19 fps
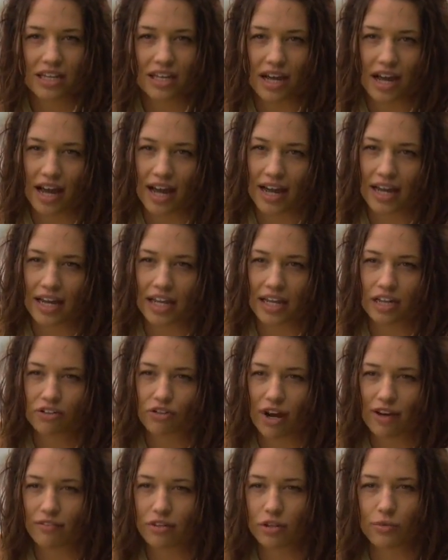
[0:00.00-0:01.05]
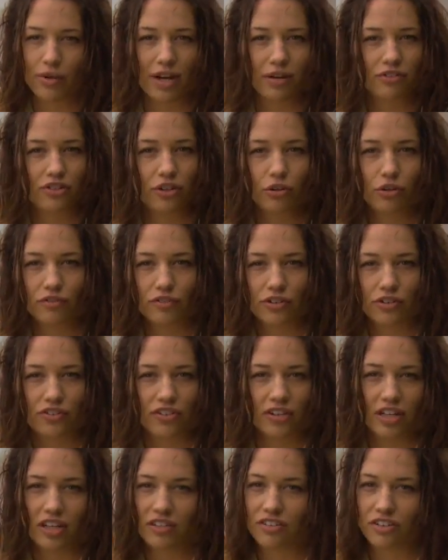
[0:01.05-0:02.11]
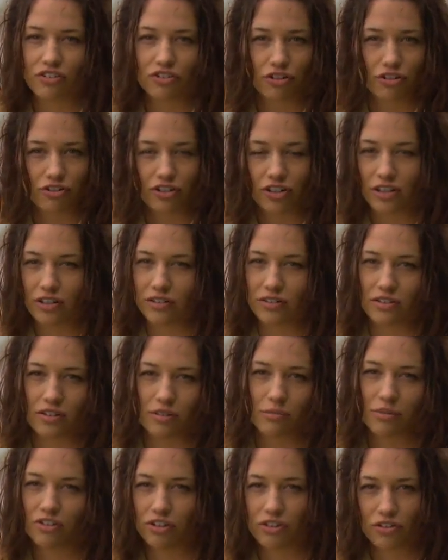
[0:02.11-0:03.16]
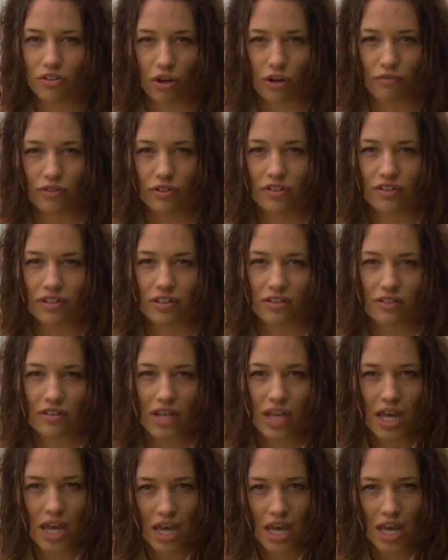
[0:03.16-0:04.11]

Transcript: I travel around to universities and churches and missions conferences,